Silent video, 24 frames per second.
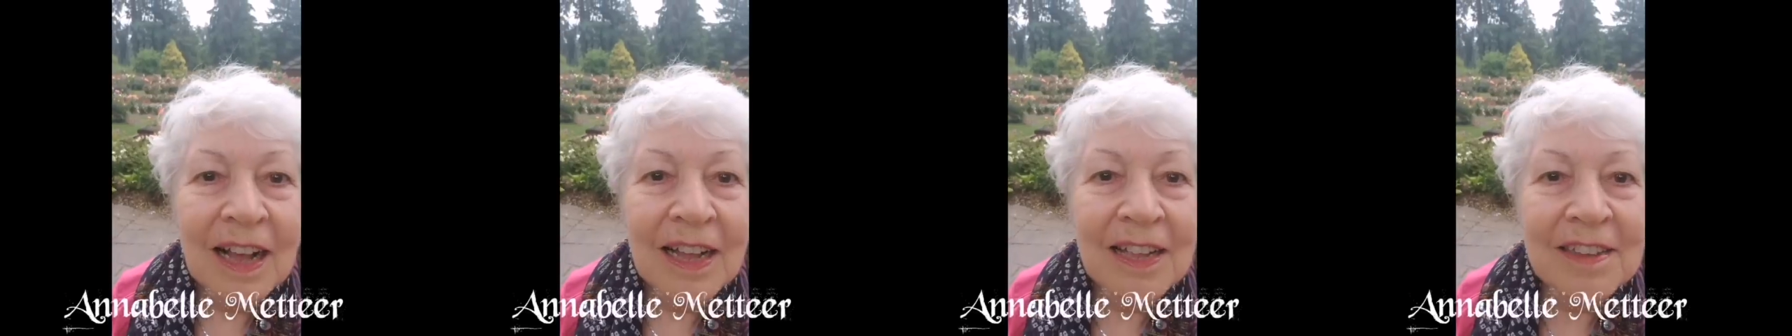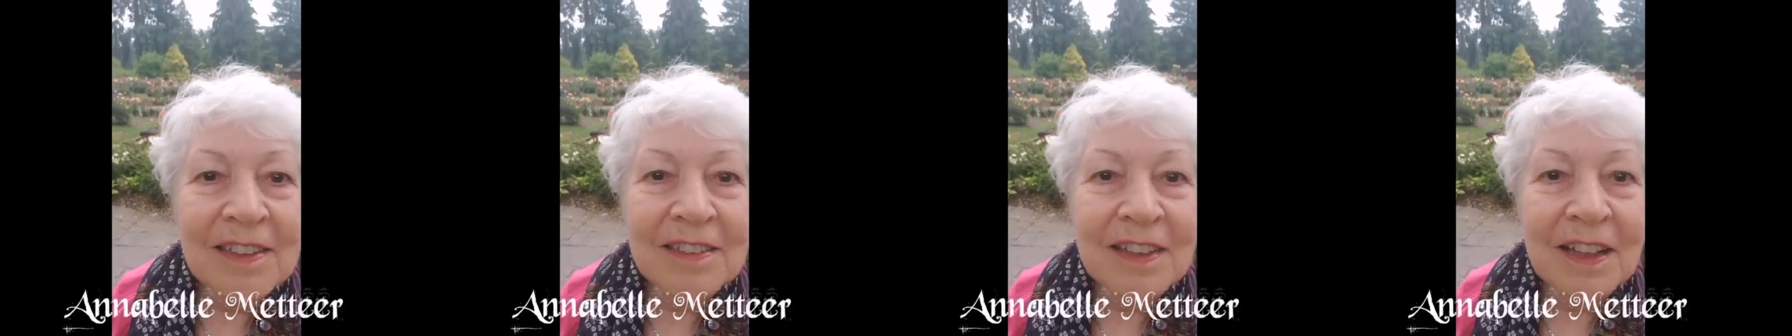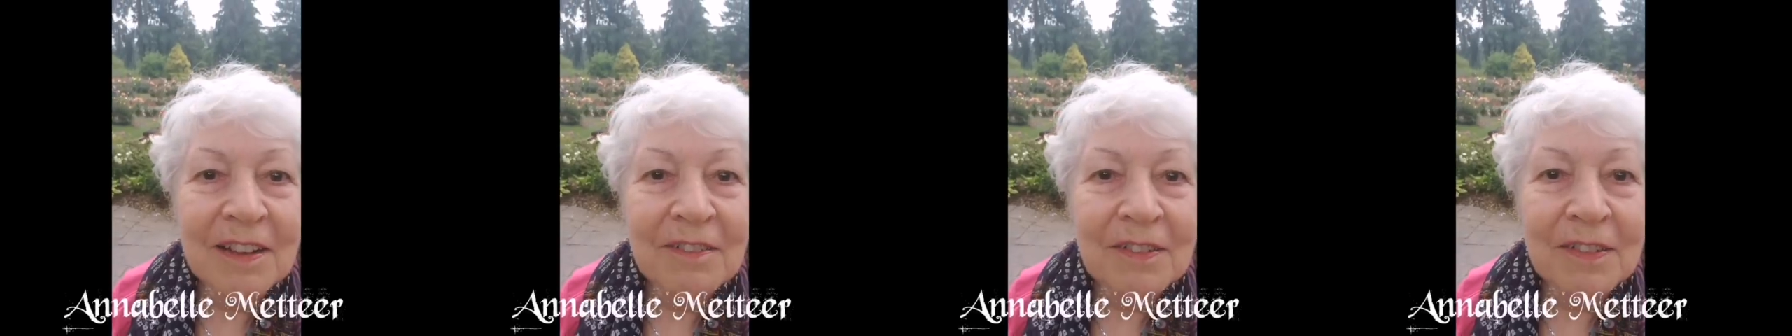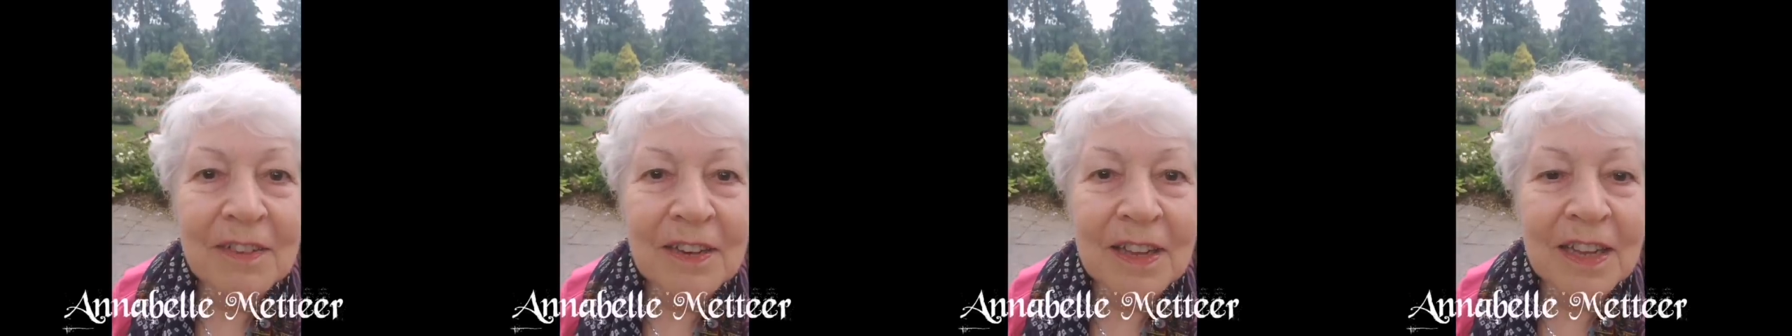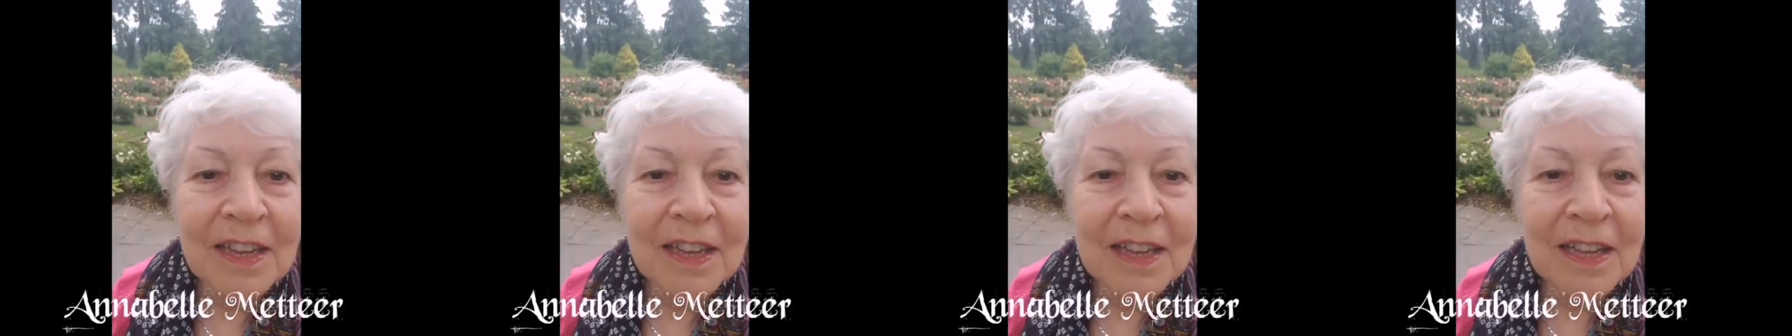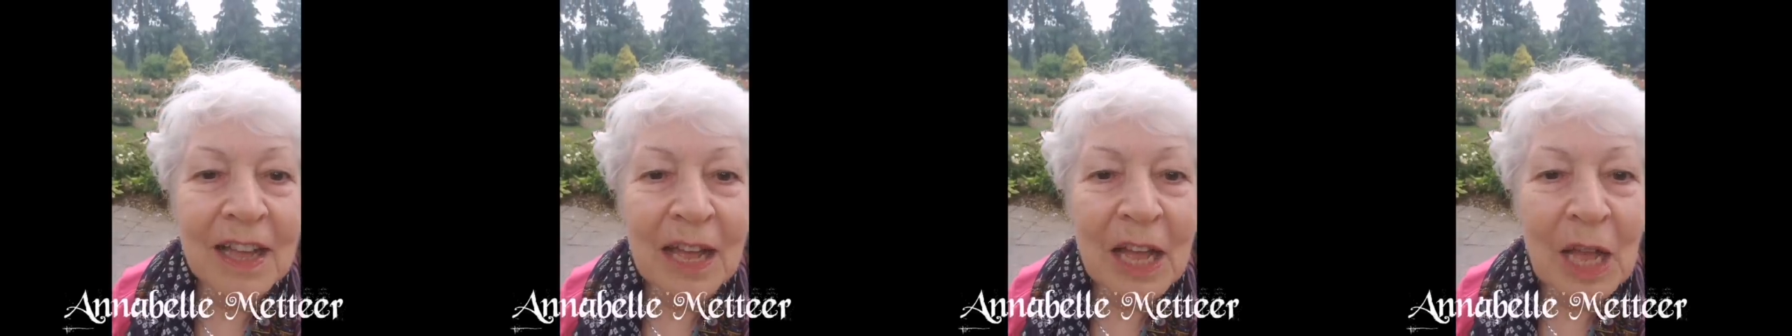Hi,
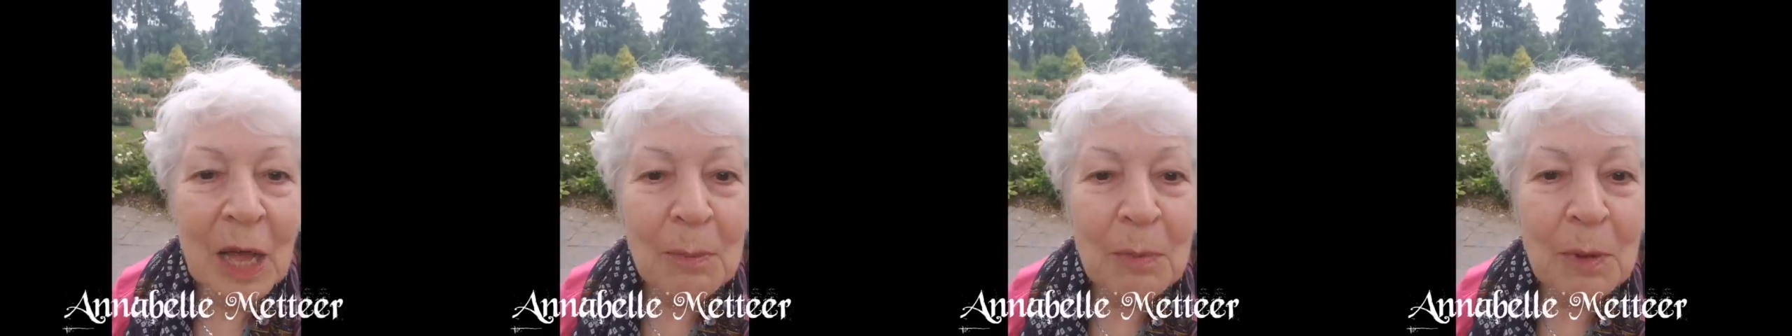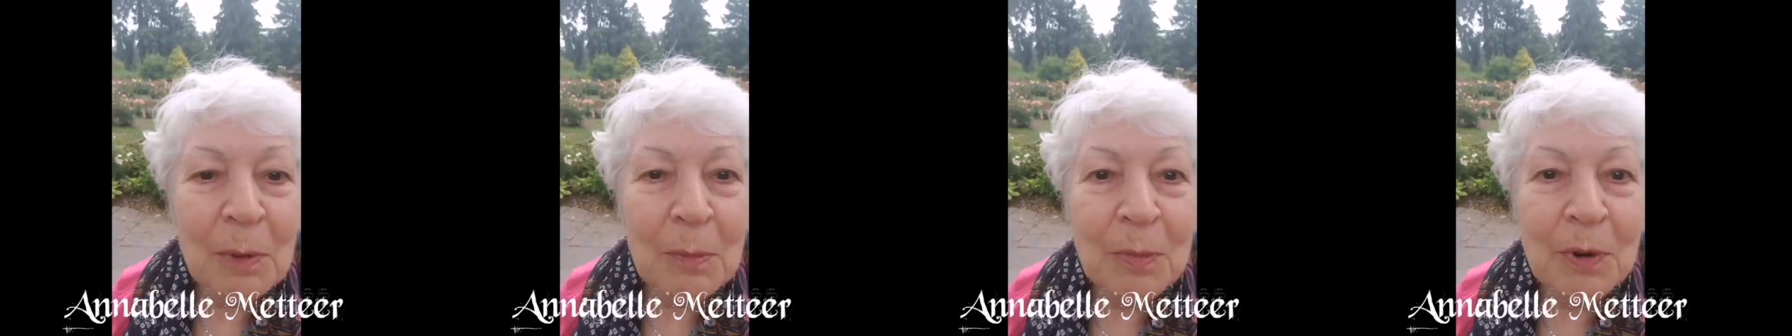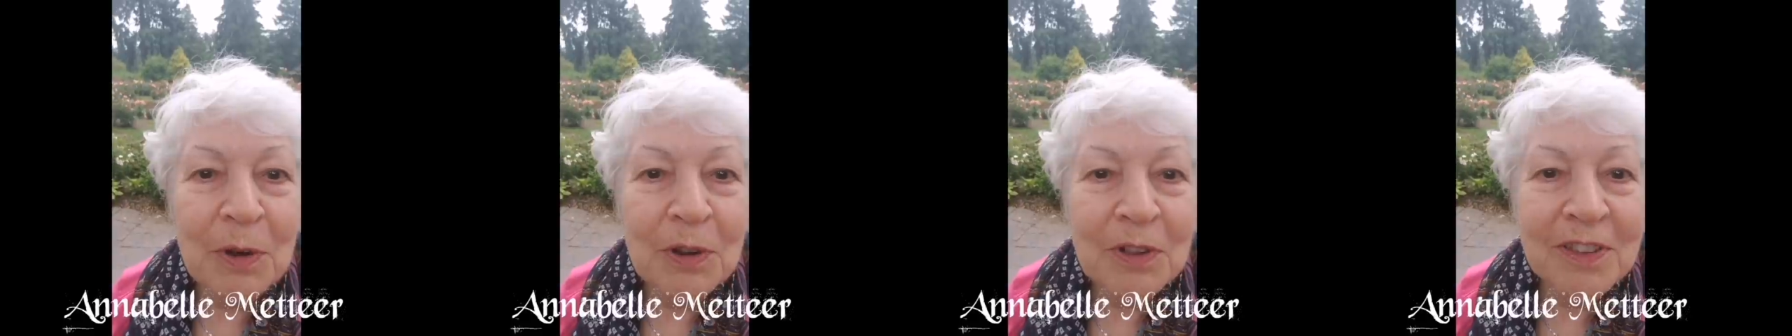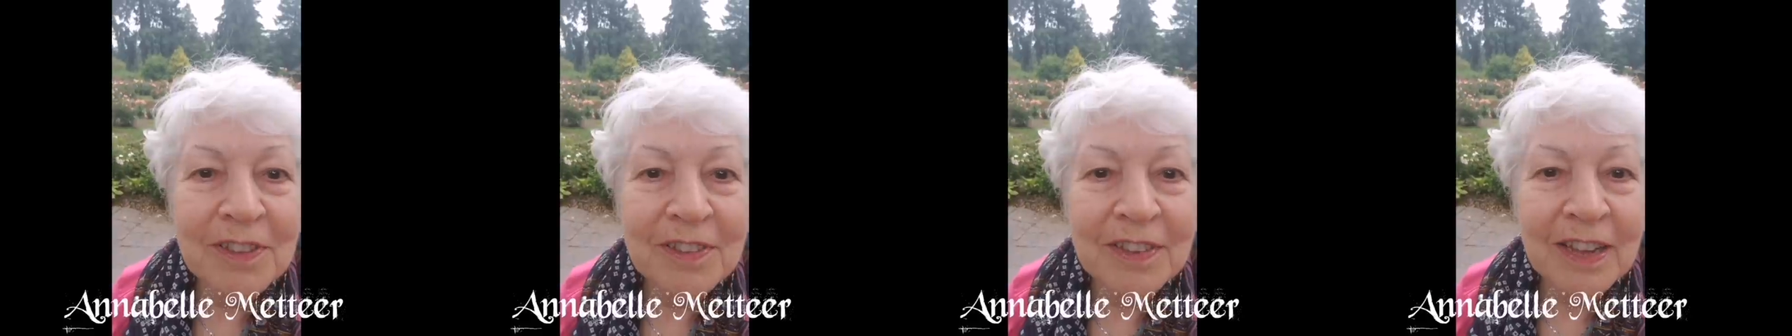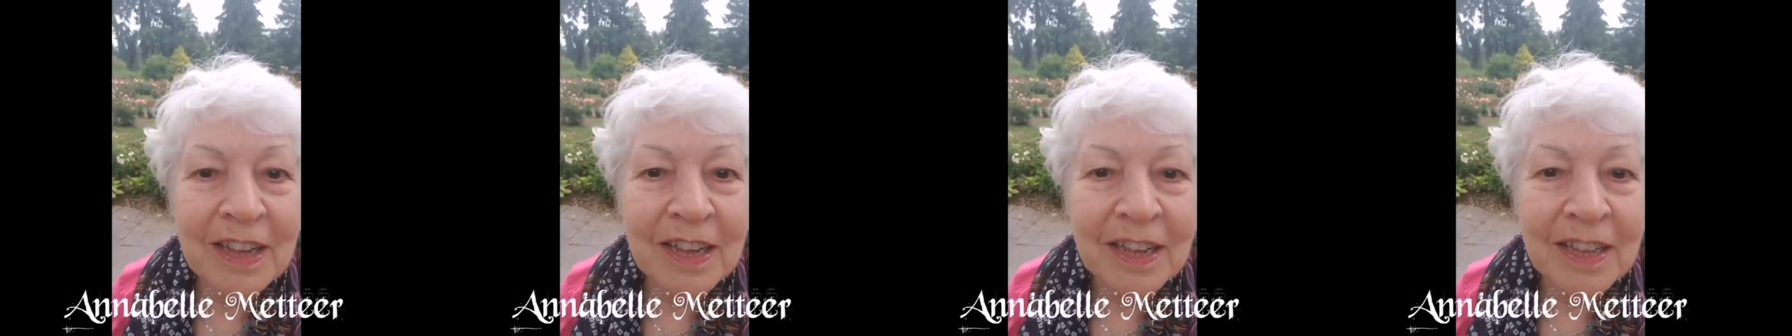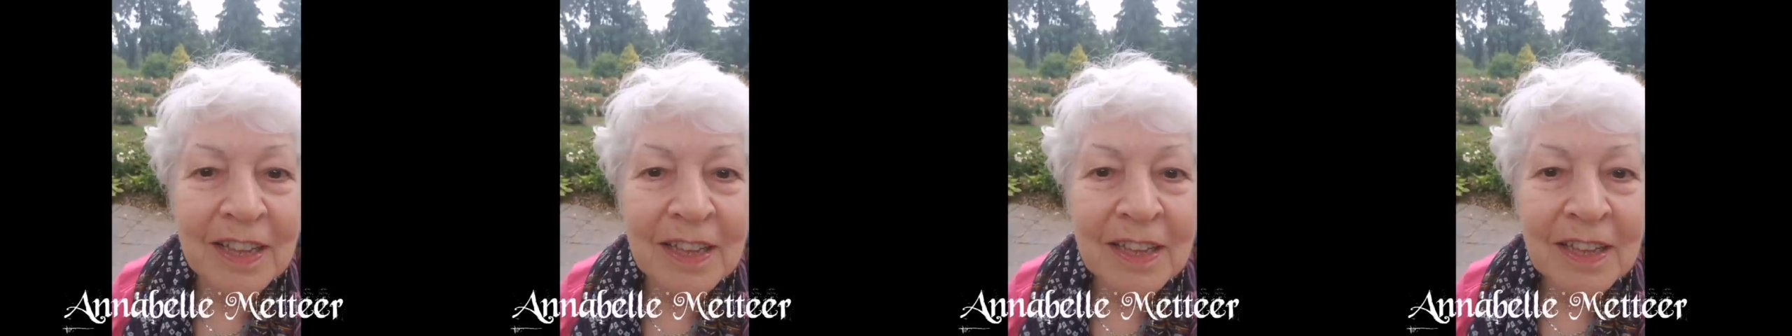Stephanie. Happy
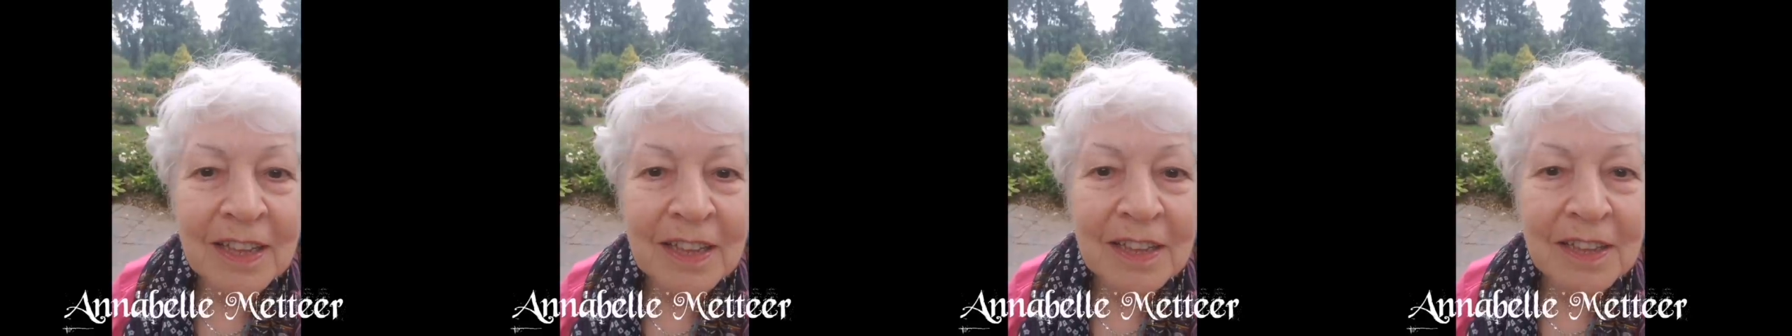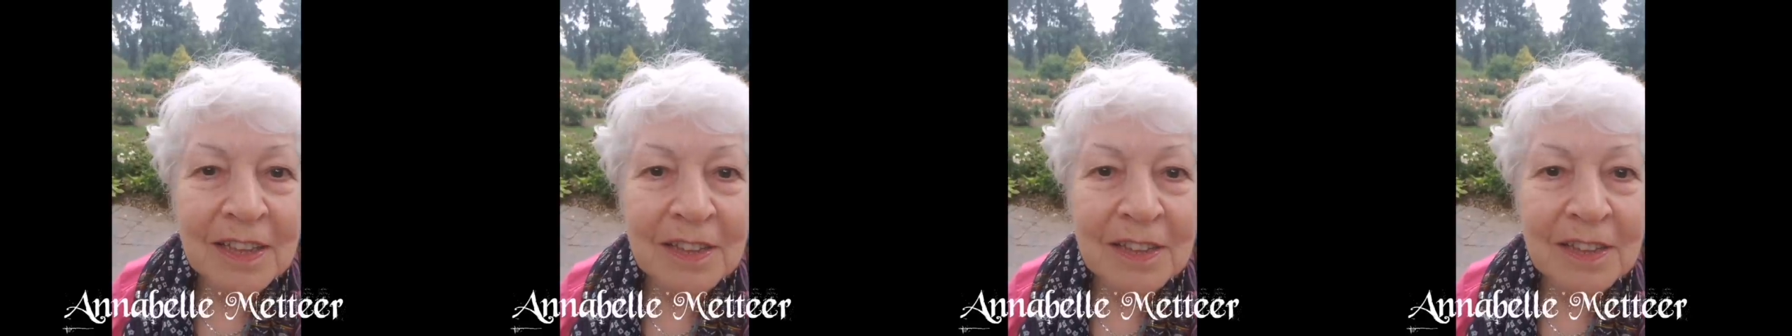birthday.